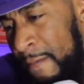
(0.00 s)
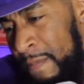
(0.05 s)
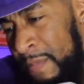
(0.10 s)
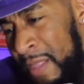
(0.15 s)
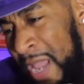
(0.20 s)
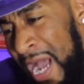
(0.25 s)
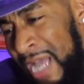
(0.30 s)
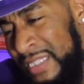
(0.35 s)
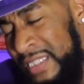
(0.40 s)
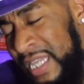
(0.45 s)

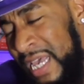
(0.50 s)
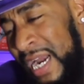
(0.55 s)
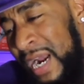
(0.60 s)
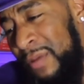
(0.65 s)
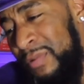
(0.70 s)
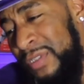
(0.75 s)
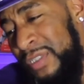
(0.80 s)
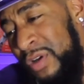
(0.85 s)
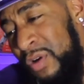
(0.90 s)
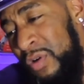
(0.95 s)
I said I
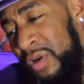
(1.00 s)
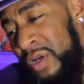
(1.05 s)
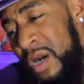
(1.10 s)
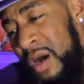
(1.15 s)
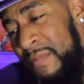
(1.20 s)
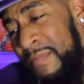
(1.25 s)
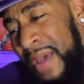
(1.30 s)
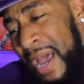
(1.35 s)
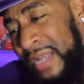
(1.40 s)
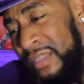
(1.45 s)
was going to
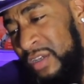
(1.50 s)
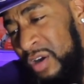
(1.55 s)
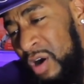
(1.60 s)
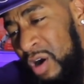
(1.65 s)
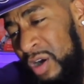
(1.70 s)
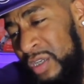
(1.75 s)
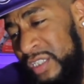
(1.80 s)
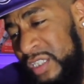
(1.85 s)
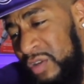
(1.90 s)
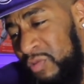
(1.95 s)
come back to
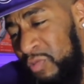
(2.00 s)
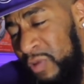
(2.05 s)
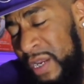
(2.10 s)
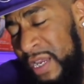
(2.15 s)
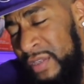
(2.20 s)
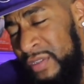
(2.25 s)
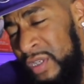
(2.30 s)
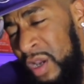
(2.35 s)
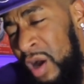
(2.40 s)
Austin Reeves.